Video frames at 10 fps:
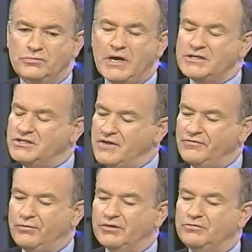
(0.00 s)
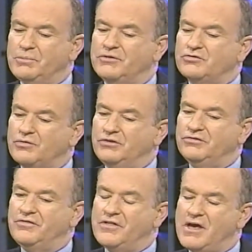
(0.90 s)
not deference, but
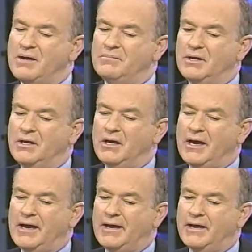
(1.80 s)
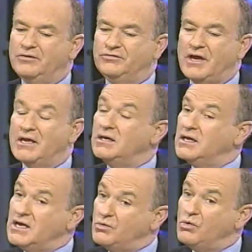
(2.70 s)
treats them as an
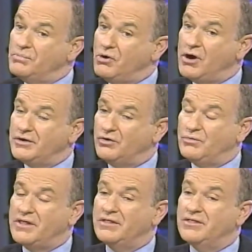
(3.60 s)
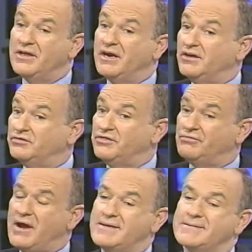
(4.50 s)
equal partner rather than as a
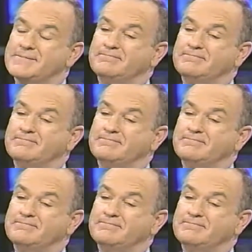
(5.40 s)
threat?